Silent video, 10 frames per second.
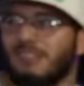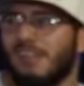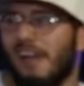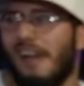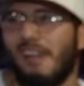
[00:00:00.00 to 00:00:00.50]

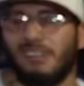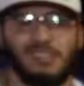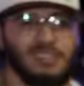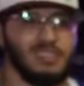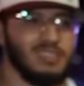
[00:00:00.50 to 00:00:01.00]

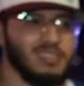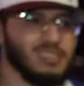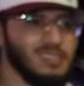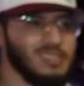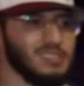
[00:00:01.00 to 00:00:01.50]

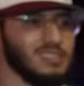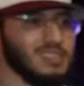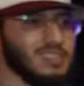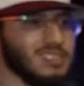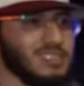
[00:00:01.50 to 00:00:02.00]

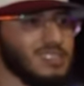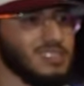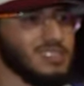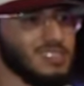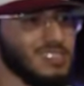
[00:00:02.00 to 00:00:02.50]

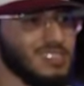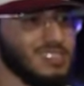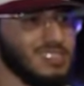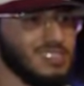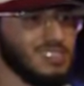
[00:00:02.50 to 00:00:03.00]
[no speech]